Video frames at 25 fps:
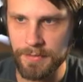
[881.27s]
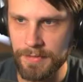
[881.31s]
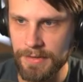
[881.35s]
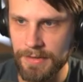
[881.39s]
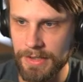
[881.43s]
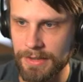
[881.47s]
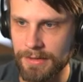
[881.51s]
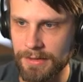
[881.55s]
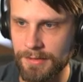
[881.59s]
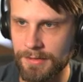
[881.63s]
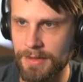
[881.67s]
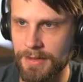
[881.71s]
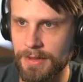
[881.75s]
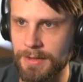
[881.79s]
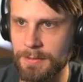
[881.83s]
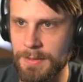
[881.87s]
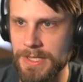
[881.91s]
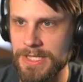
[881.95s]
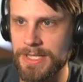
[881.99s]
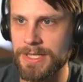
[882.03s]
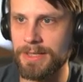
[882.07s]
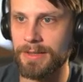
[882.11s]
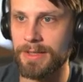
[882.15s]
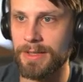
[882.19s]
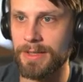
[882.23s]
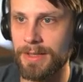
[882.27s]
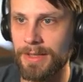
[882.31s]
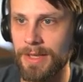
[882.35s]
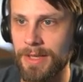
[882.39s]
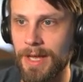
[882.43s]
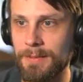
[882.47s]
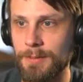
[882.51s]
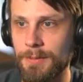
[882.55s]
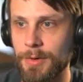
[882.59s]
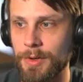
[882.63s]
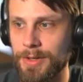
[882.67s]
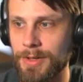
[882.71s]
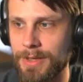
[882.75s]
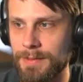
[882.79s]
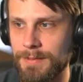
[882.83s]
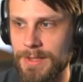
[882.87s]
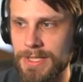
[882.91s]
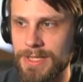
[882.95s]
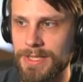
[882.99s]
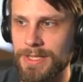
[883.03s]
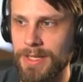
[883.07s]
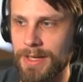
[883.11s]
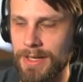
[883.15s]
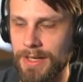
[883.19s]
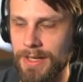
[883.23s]
that is going to be dealing a lot more
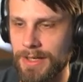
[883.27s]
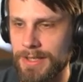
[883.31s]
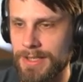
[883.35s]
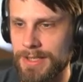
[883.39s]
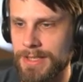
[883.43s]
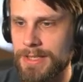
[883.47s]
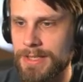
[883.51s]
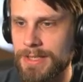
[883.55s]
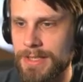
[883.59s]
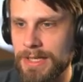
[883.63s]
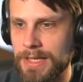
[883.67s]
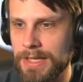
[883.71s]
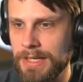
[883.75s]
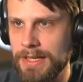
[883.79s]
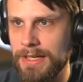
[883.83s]
damage to us.